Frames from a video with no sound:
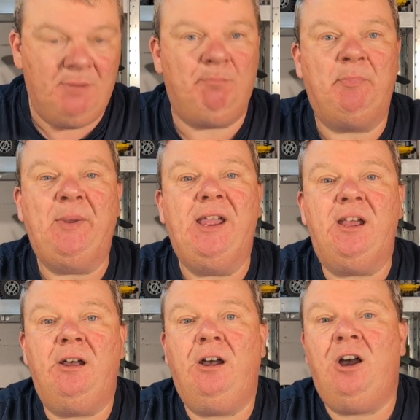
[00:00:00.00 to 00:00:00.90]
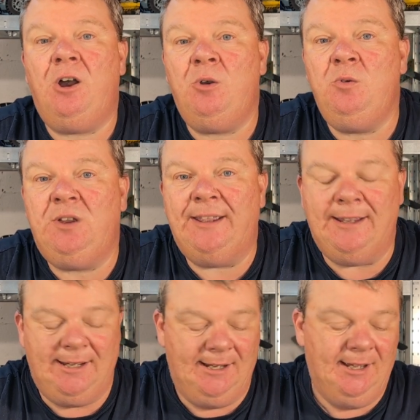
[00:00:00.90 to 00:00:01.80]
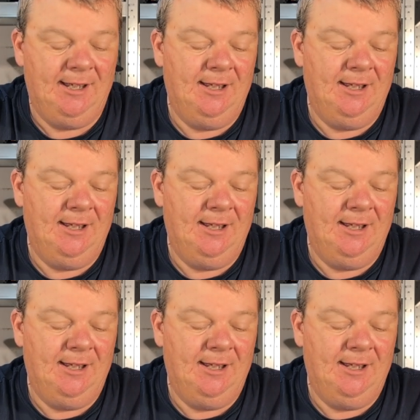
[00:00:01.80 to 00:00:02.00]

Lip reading: a bit hokey.